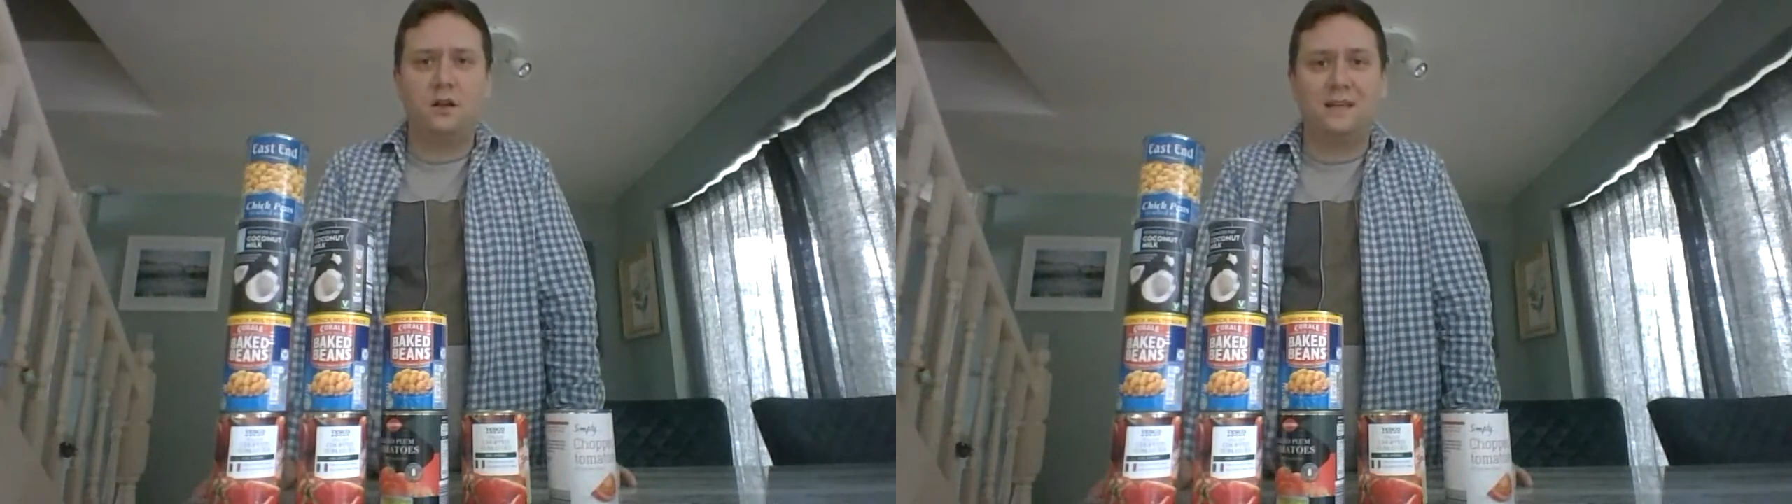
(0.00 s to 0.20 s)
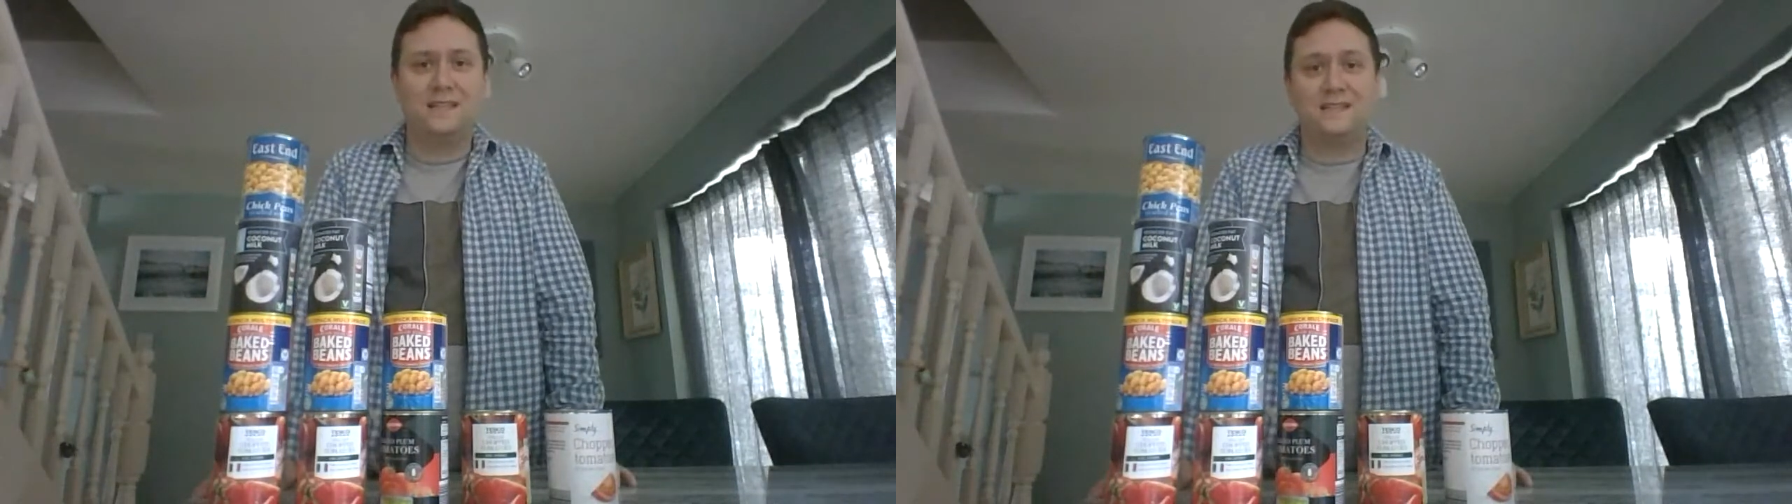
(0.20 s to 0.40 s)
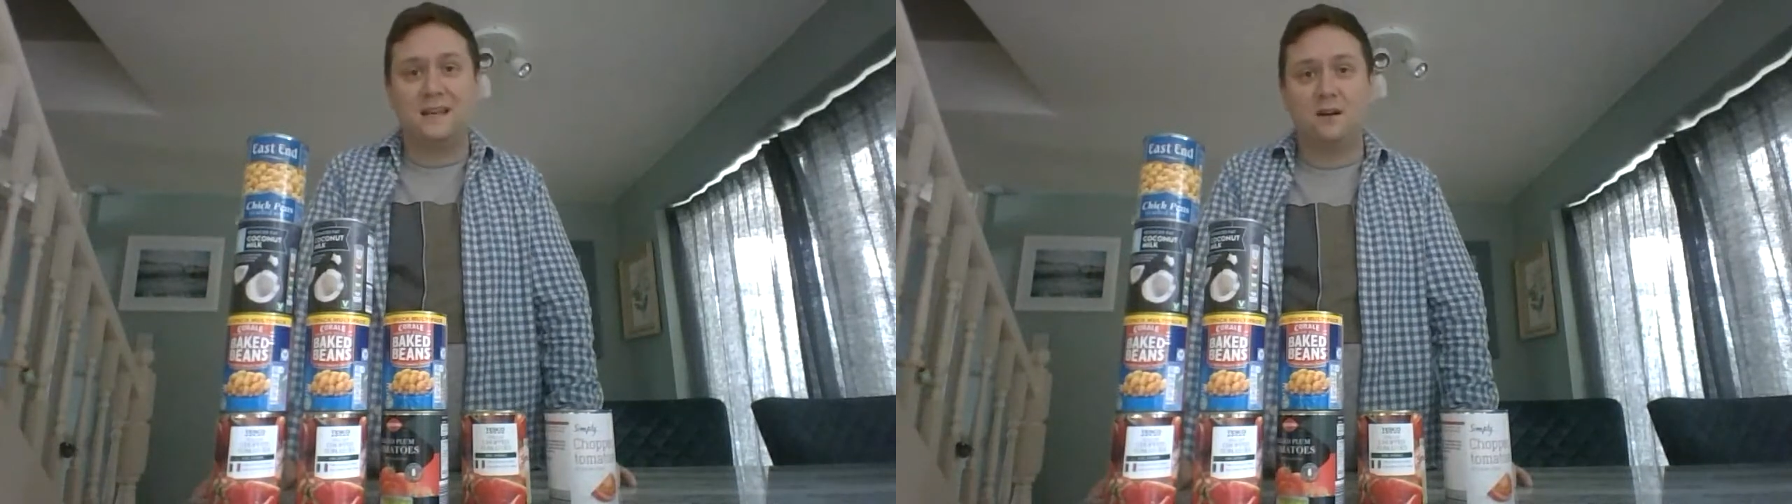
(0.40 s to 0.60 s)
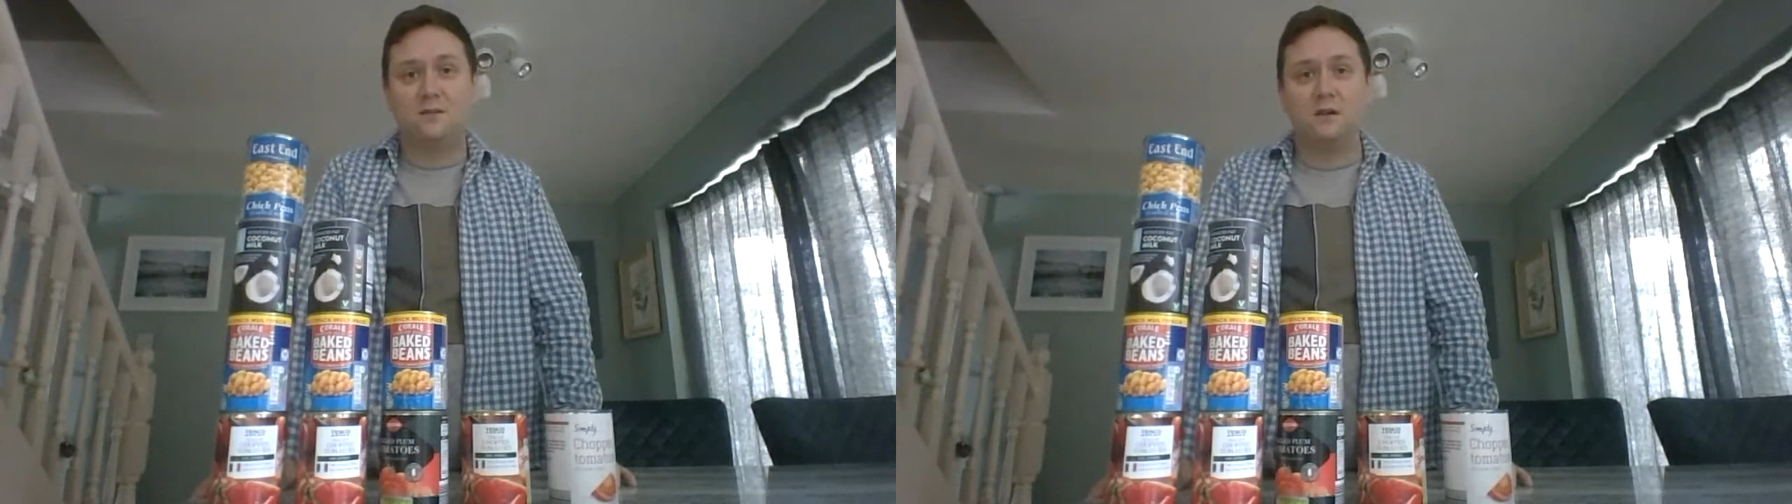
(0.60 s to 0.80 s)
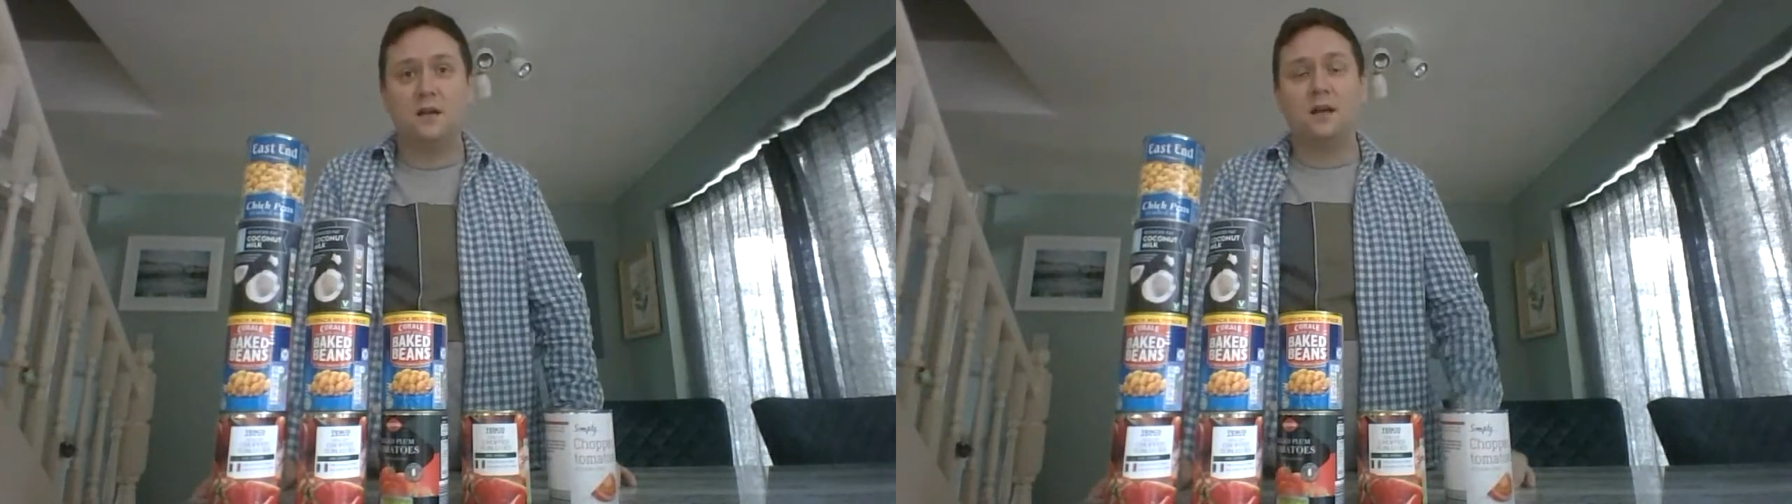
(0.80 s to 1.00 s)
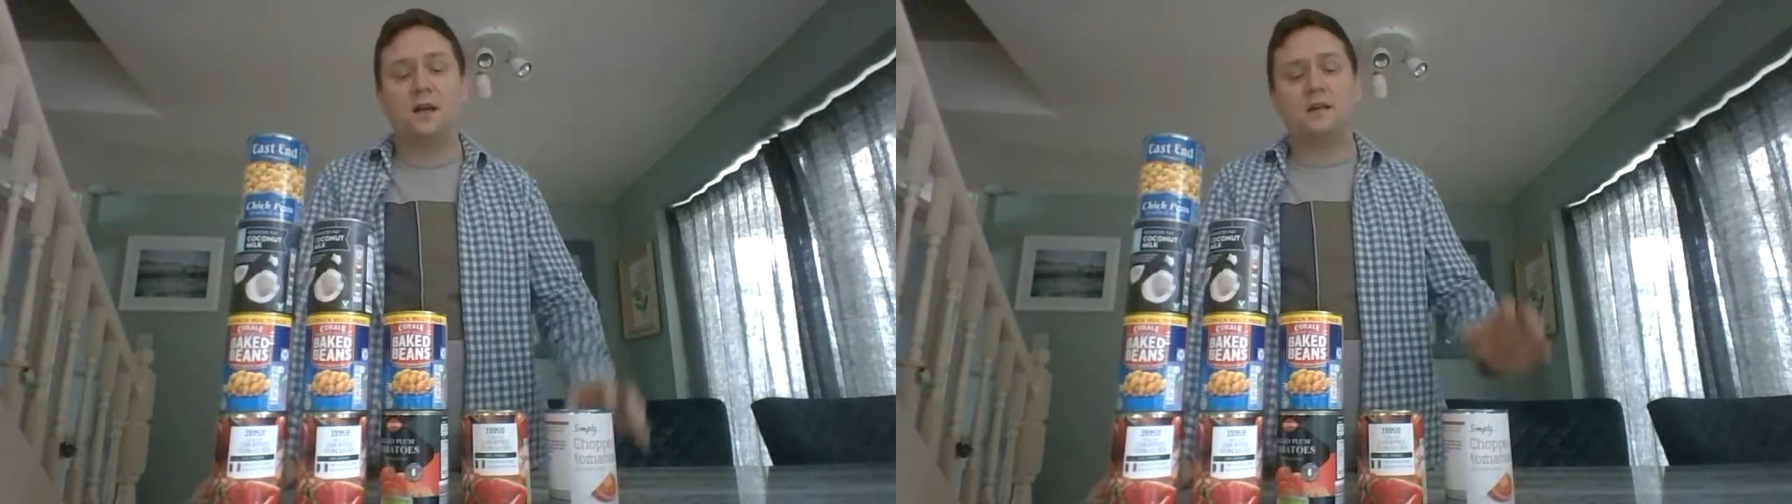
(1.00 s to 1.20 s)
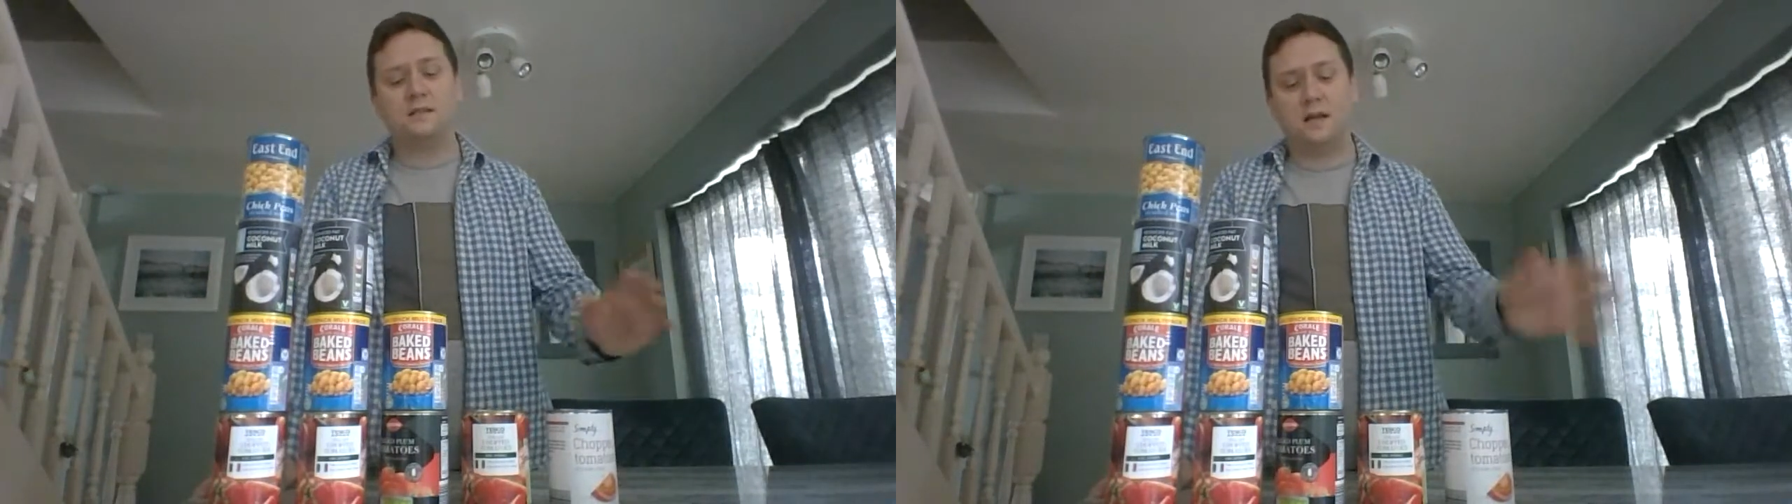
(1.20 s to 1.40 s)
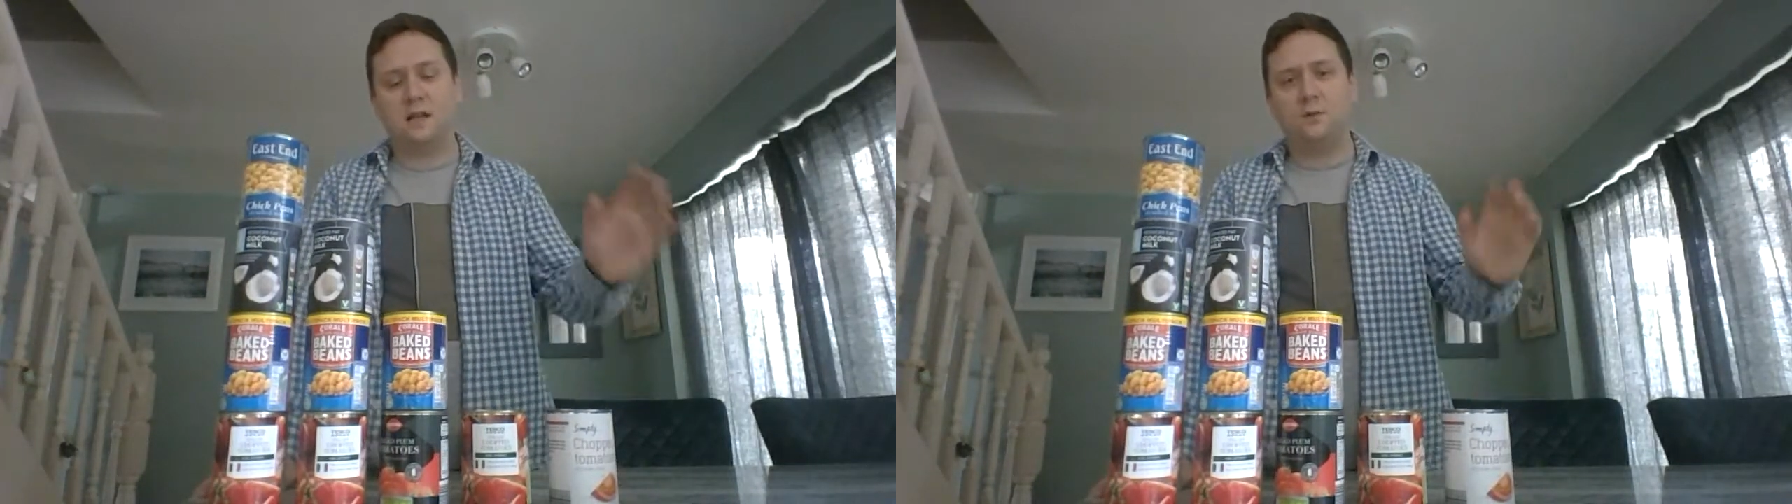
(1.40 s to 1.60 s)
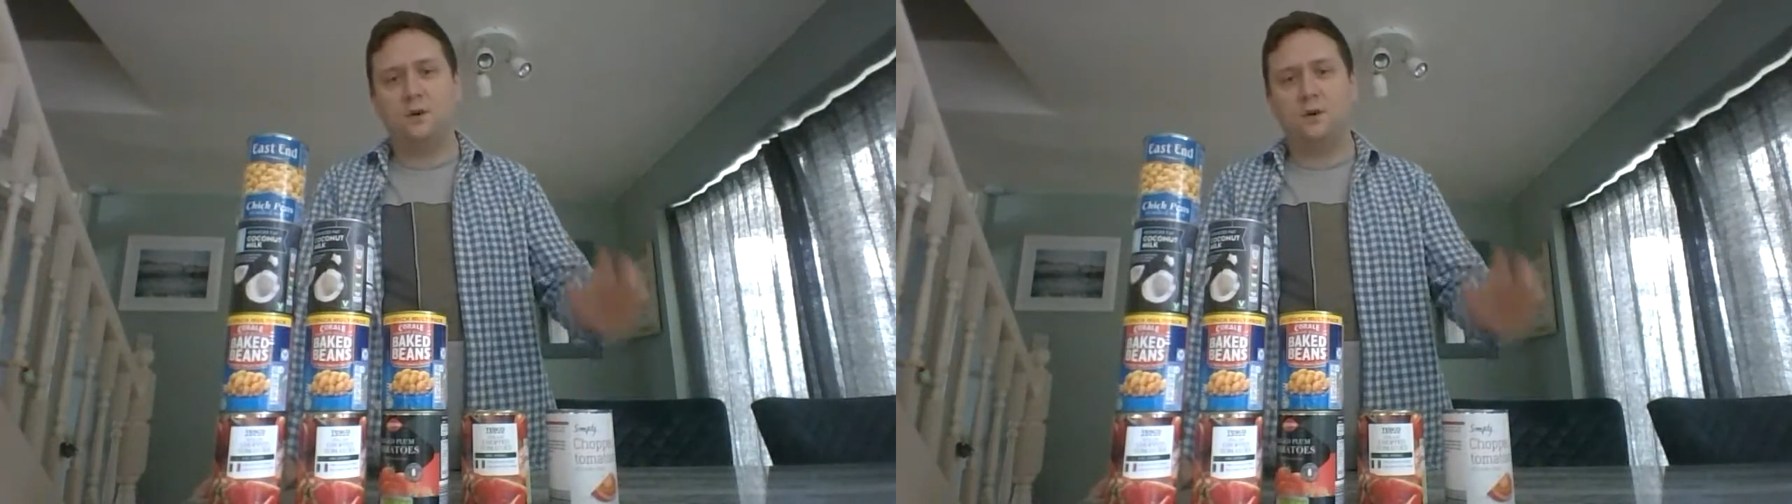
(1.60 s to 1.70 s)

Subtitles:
I can tell exactly